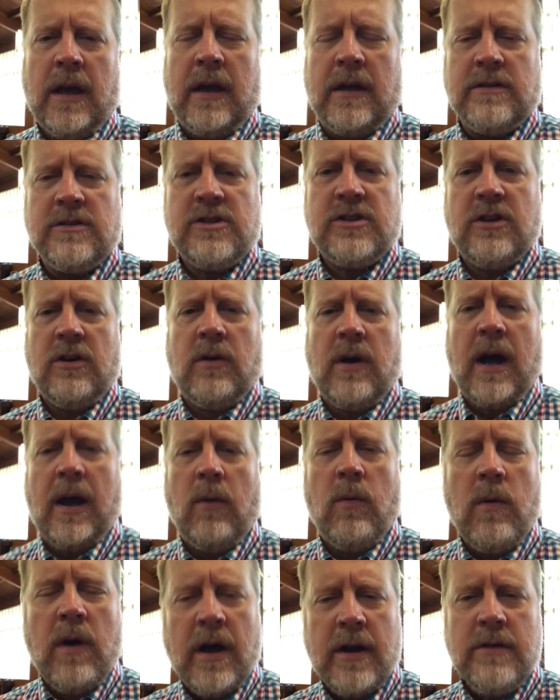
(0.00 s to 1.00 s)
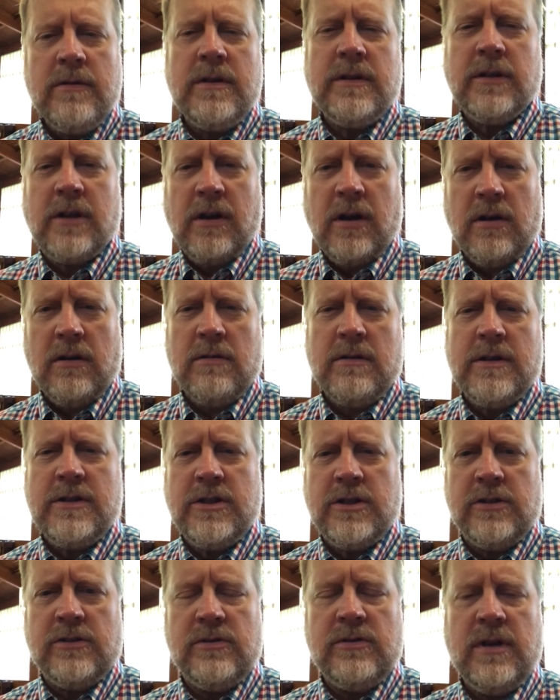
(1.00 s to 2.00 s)
And so I want to
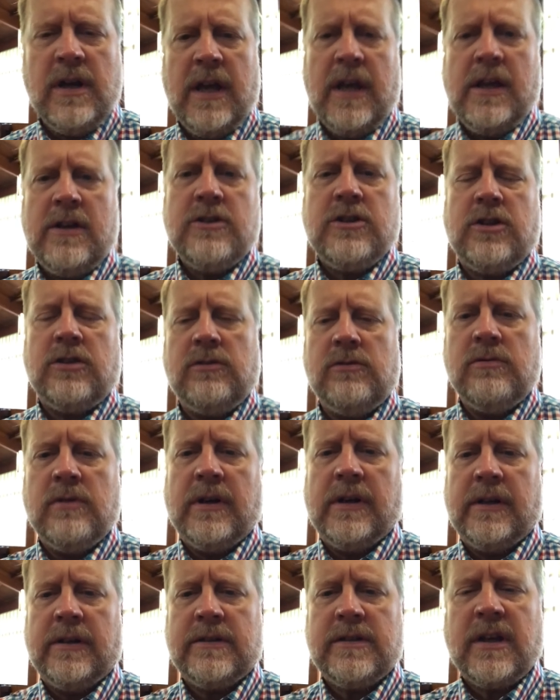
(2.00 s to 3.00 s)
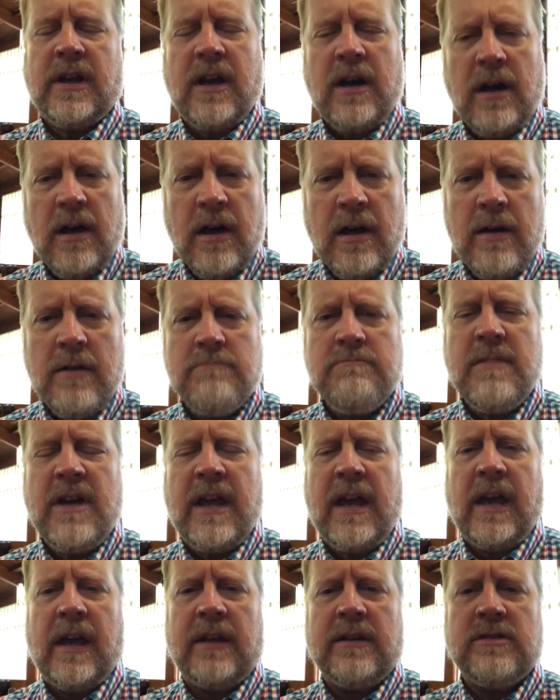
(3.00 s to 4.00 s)
encourage you to come
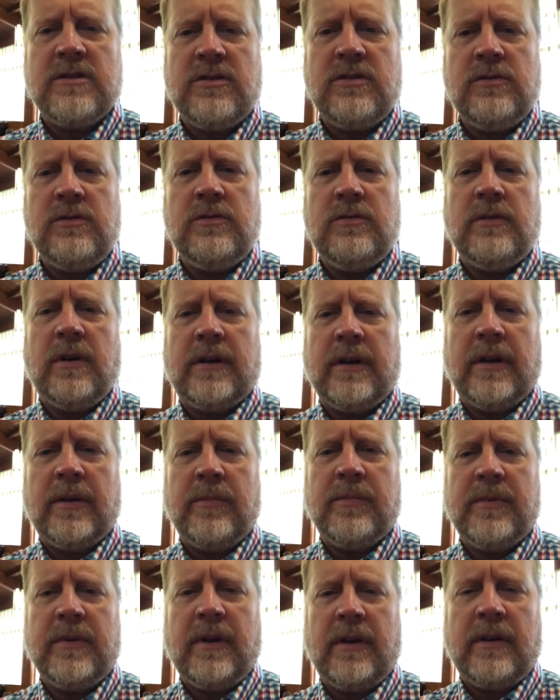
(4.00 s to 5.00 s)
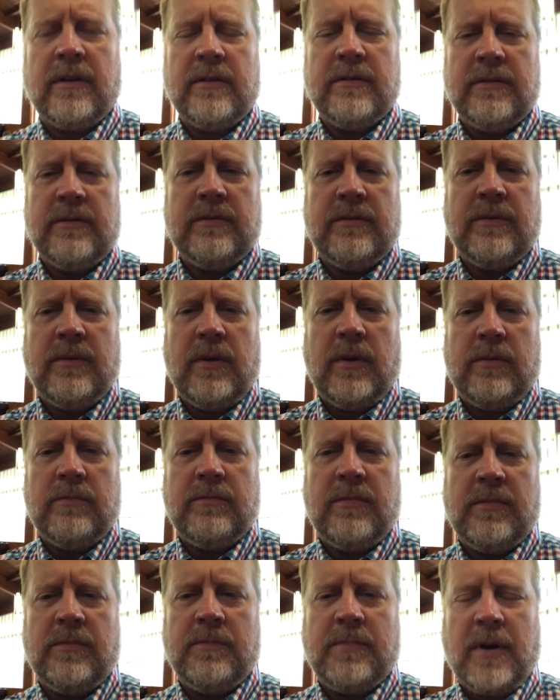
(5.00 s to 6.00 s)
and to
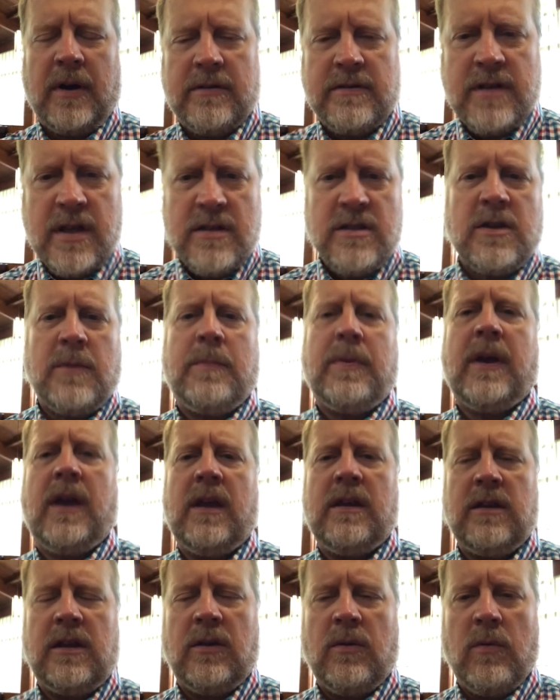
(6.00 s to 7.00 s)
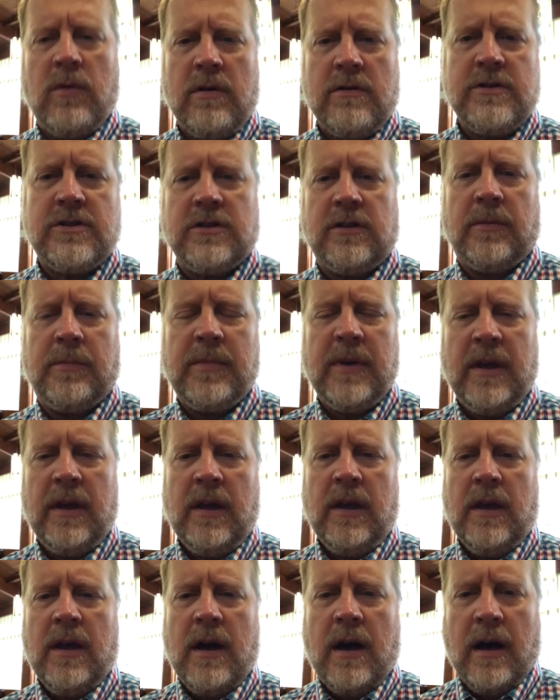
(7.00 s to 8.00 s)
participate in worship
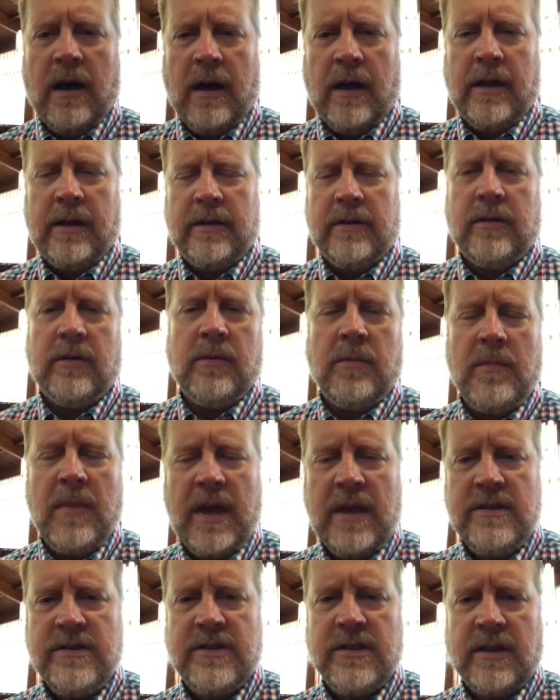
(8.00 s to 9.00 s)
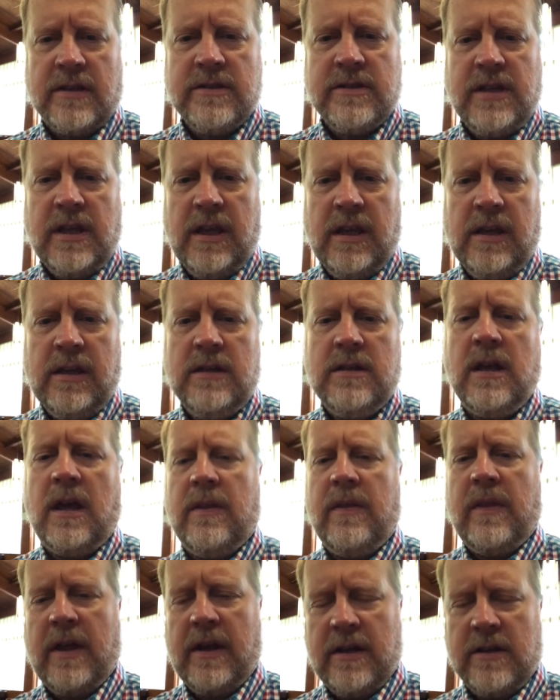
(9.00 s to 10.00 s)
on May 16.
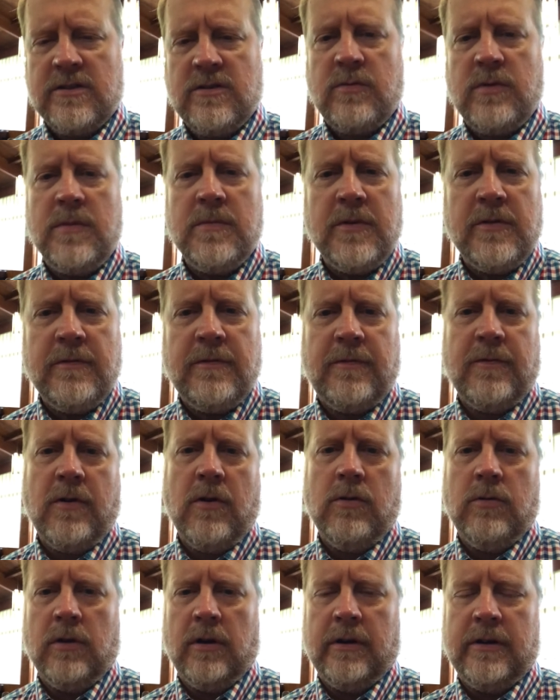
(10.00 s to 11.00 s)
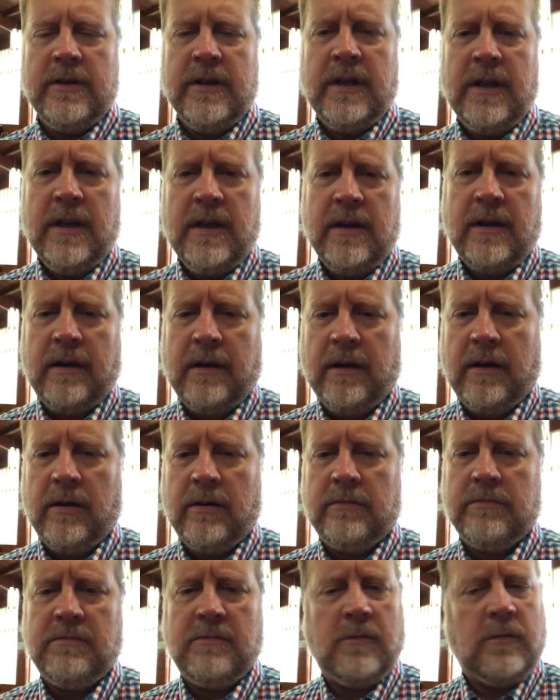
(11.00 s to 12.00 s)
And then as we move forward,
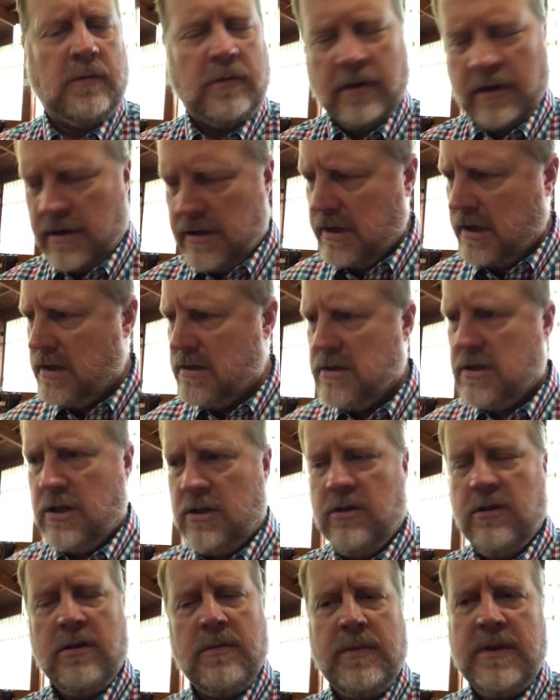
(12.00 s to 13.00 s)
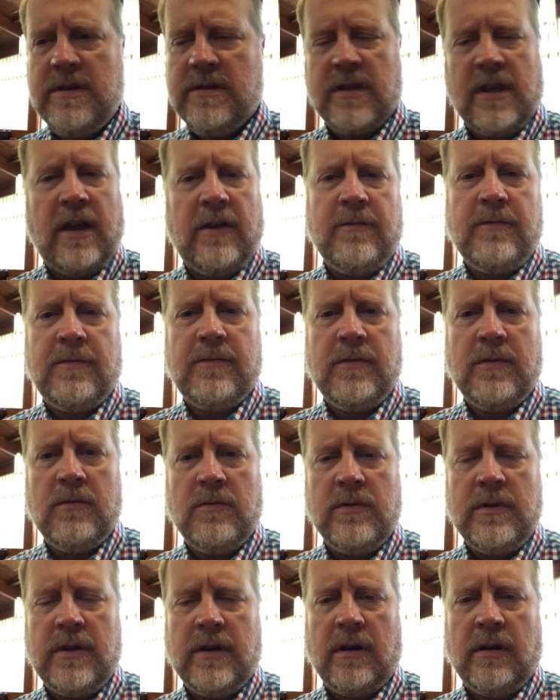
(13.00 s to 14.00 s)
we're going to continue to be safe.
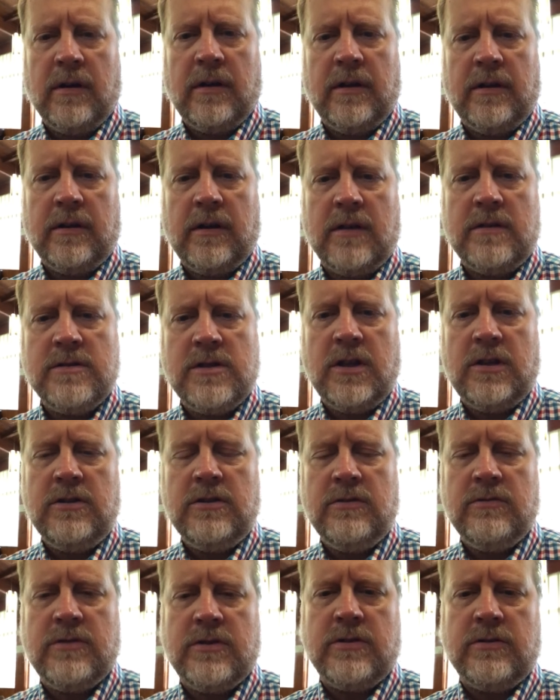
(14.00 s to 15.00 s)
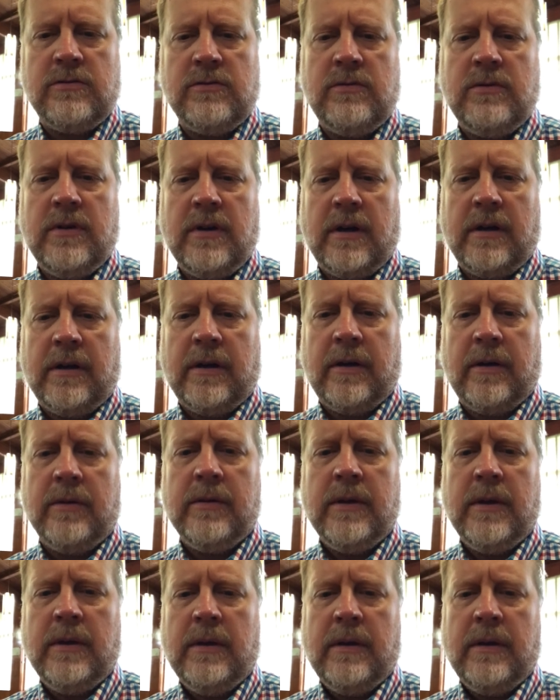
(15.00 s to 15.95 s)
We are going to continue to